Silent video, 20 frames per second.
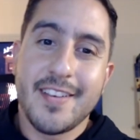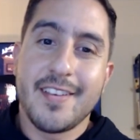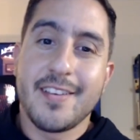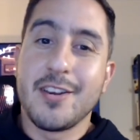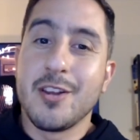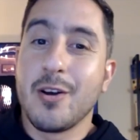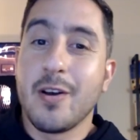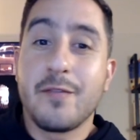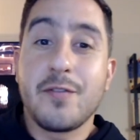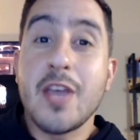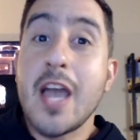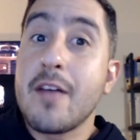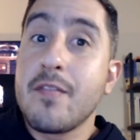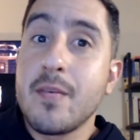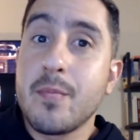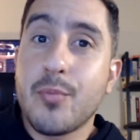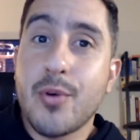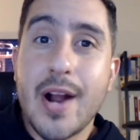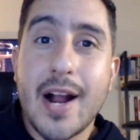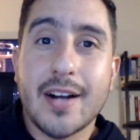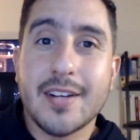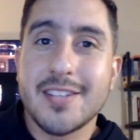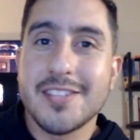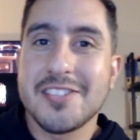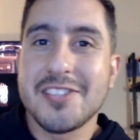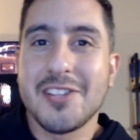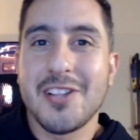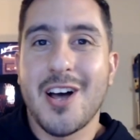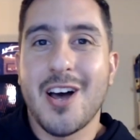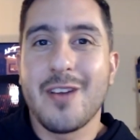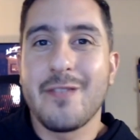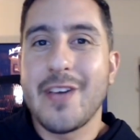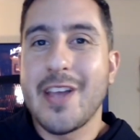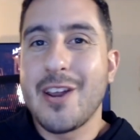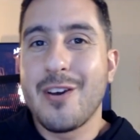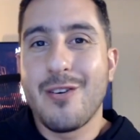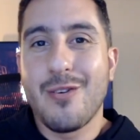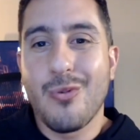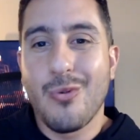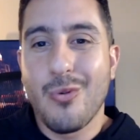if you haven't practiced a lot of
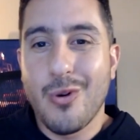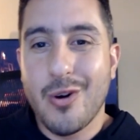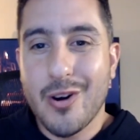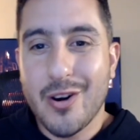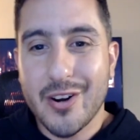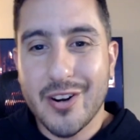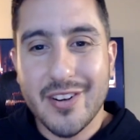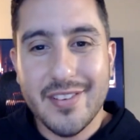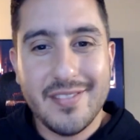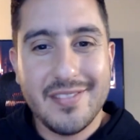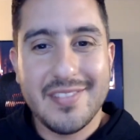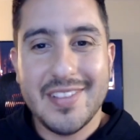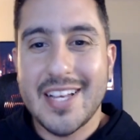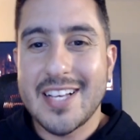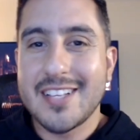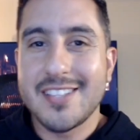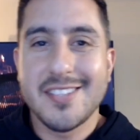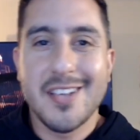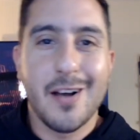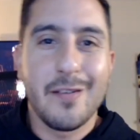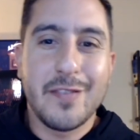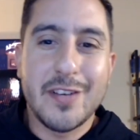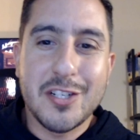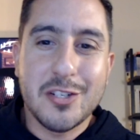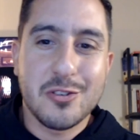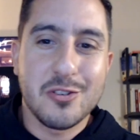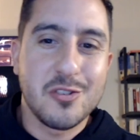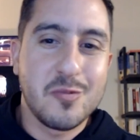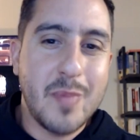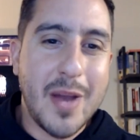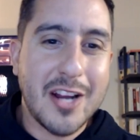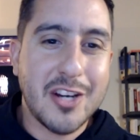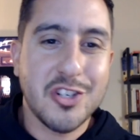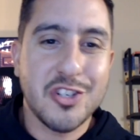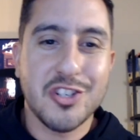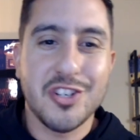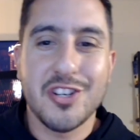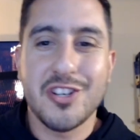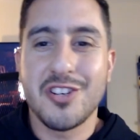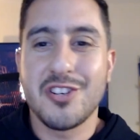inner work like
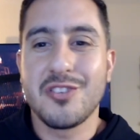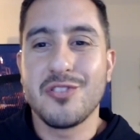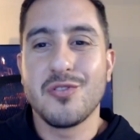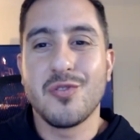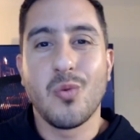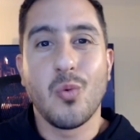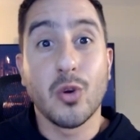self-introspection,